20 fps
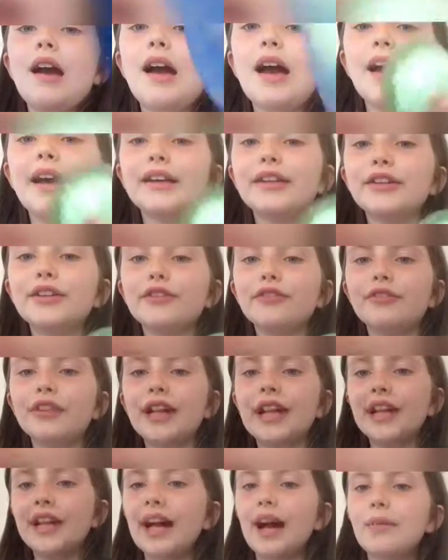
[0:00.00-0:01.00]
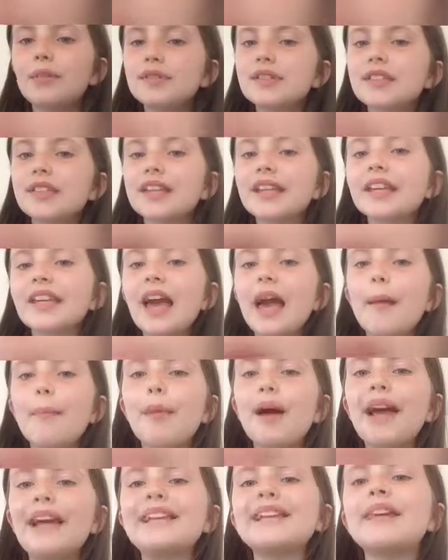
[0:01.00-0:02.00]
and green I was gonna get a
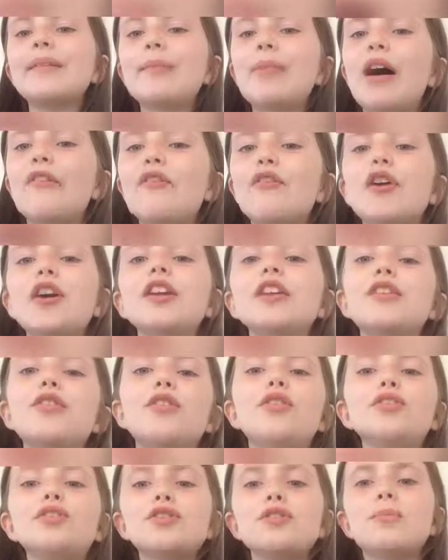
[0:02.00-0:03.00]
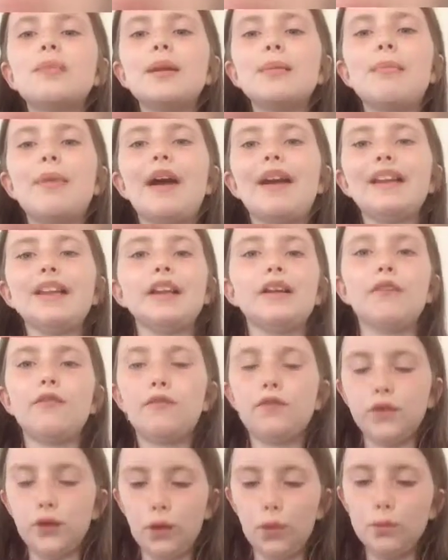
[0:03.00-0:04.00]
pink but I've already got too many pink
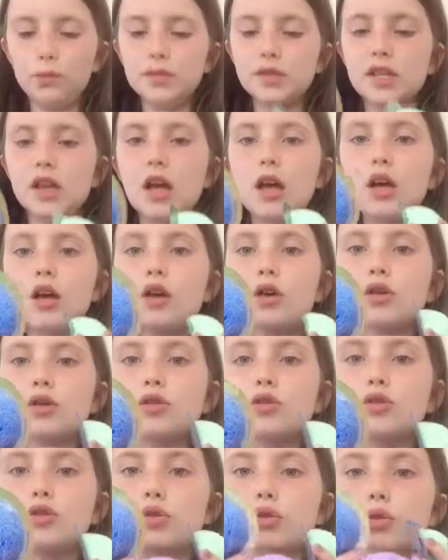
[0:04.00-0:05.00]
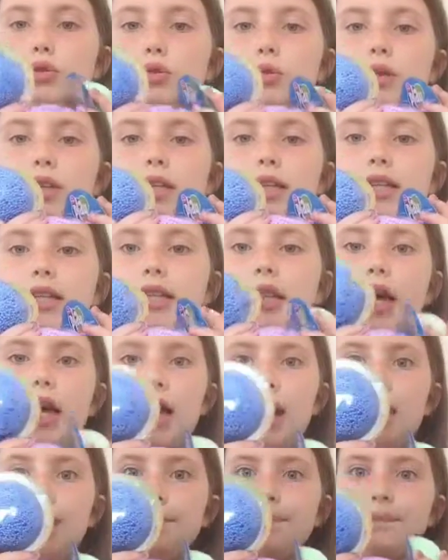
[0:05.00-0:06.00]
blooms so yeah
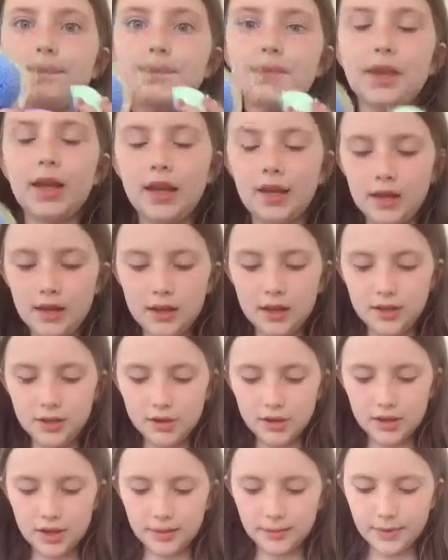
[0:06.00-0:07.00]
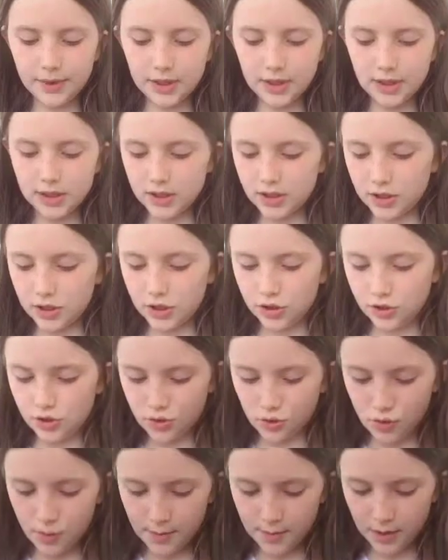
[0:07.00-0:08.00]
so I'm gonna just
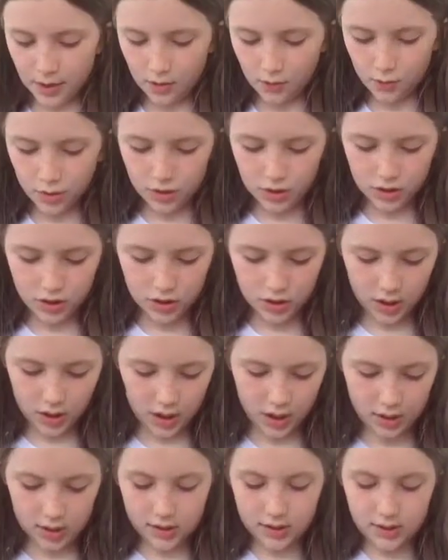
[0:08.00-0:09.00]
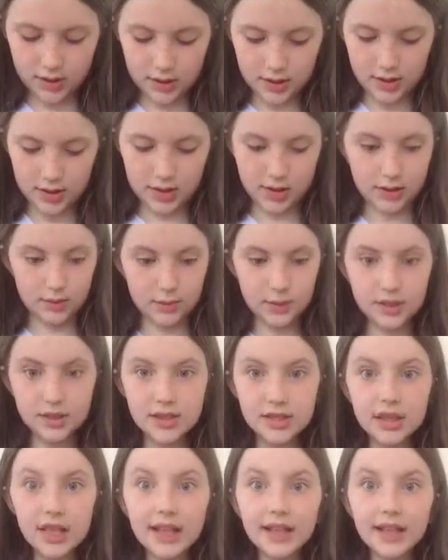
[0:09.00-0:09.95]
open up one and see what it's